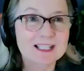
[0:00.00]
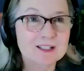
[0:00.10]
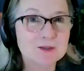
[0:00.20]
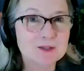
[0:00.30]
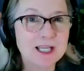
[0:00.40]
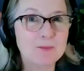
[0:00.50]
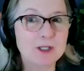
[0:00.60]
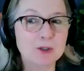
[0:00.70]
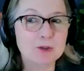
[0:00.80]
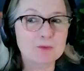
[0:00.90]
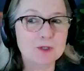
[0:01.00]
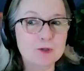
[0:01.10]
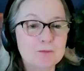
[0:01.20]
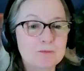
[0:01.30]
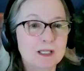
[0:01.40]
So tell me, who were
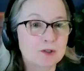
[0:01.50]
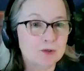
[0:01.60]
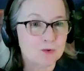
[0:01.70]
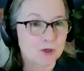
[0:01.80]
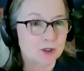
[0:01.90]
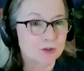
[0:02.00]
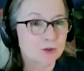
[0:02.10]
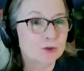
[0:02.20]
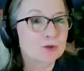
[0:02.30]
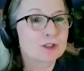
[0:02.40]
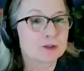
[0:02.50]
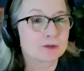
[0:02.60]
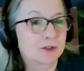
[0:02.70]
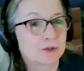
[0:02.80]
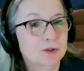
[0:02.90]
your mentors earlier
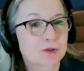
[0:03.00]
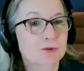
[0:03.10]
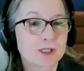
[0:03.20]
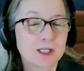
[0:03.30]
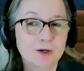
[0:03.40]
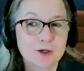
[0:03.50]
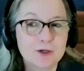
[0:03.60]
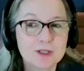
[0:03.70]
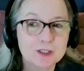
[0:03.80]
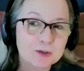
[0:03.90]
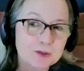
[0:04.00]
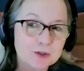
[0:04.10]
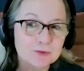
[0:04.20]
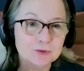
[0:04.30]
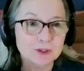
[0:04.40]
in your career? Who did
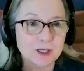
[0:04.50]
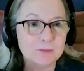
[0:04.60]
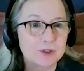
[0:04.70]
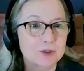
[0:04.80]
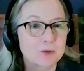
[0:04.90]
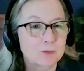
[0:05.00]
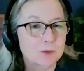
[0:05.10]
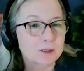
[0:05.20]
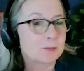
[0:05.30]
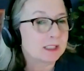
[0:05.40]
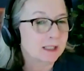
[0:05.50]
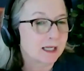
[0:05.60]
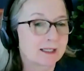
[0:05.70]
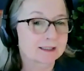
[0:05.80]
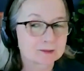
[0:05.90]
you look up to or want to be
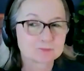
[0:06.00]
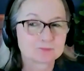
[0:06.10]
like?